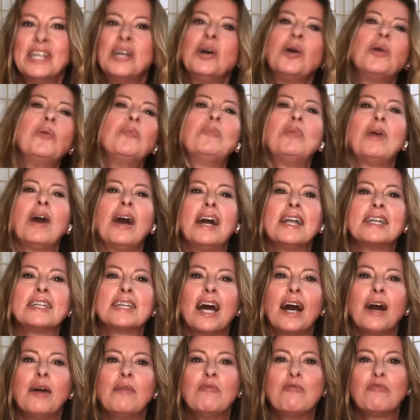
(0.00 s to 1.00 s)

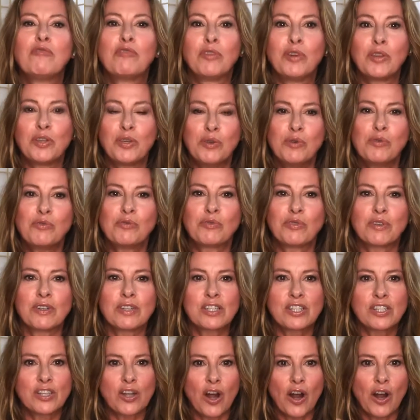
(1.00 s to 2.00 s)
But for you, for
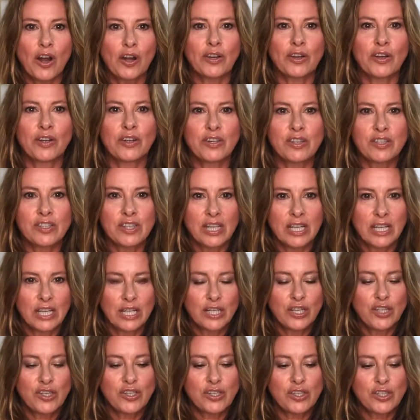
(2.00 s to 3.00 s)
starters,
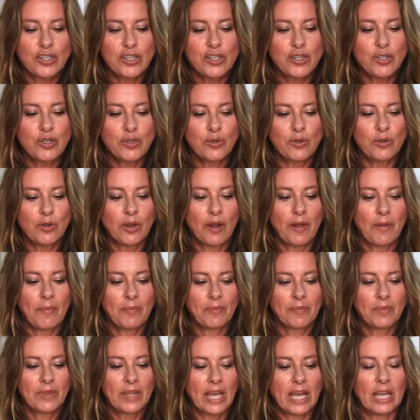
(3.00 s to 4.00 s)
just to
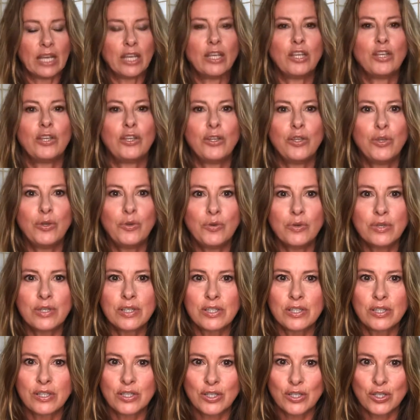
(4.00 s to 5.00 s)
get
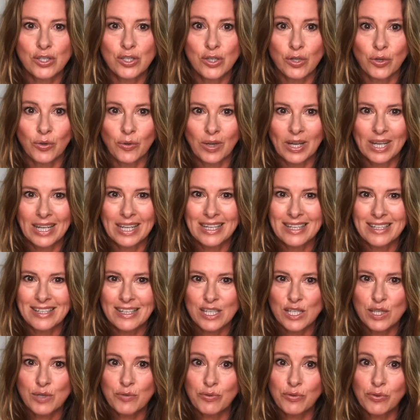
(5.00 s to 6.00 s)
used to it,
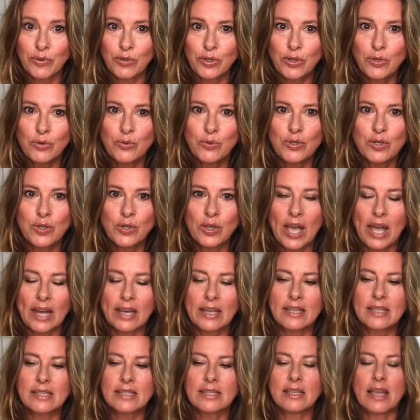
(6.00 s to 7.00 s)
just for you to get
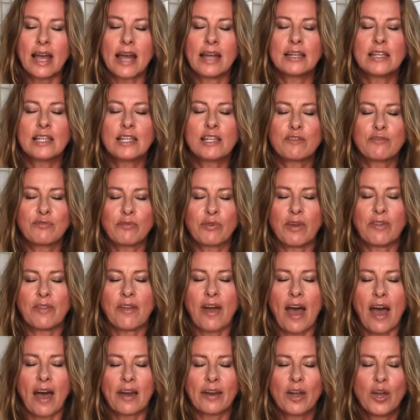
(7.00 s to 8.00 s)
a sense for
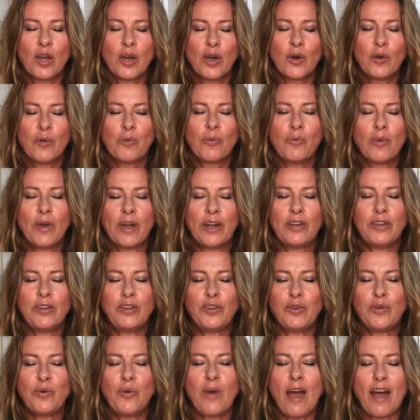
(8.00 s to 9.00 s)
that when
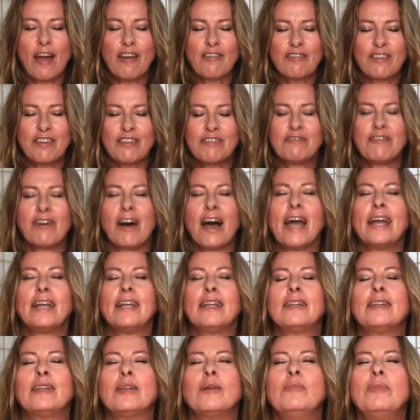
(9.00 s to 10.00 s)
you have
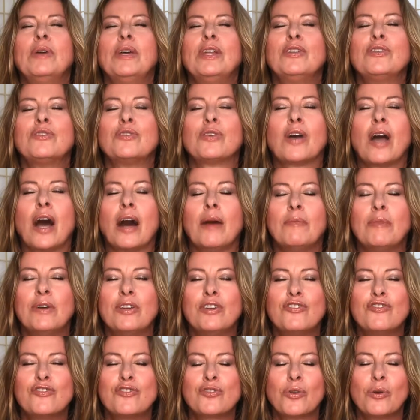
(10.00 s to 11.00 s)
invited them in to come
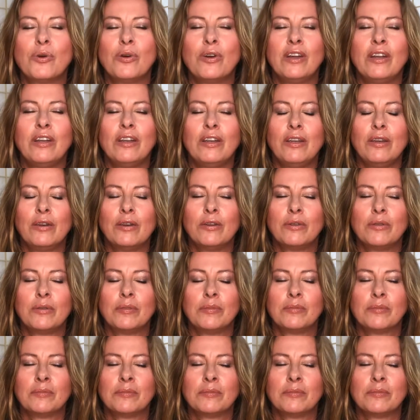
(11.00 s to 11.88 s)
and join you.